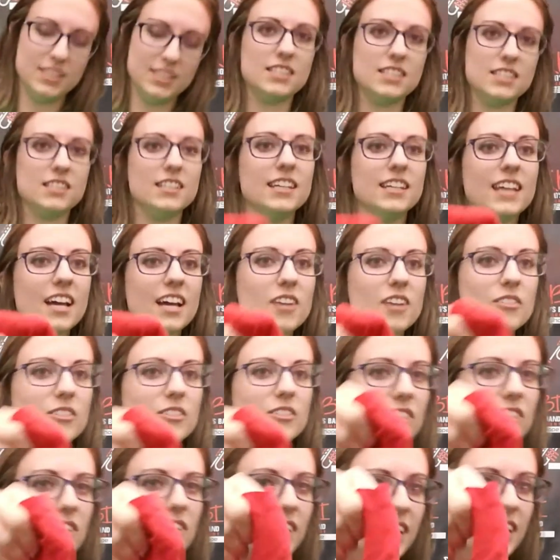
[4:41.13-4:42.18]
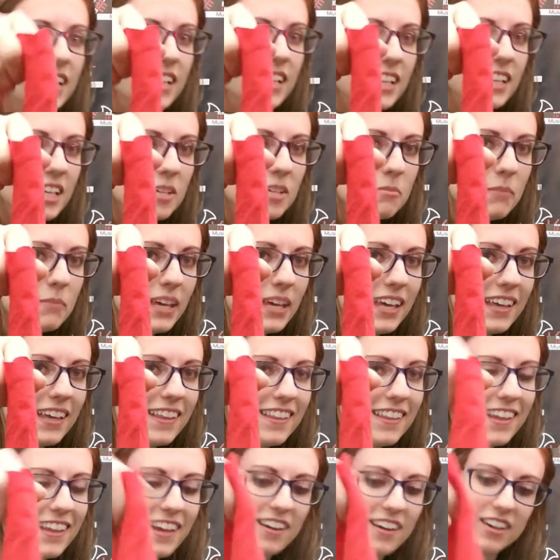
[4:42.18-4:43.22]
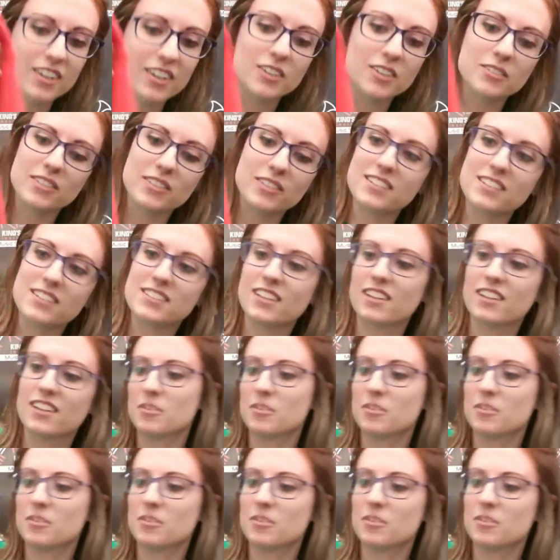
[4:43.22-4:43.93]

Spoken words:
See how dirty it can be in there? Oh, that's not a good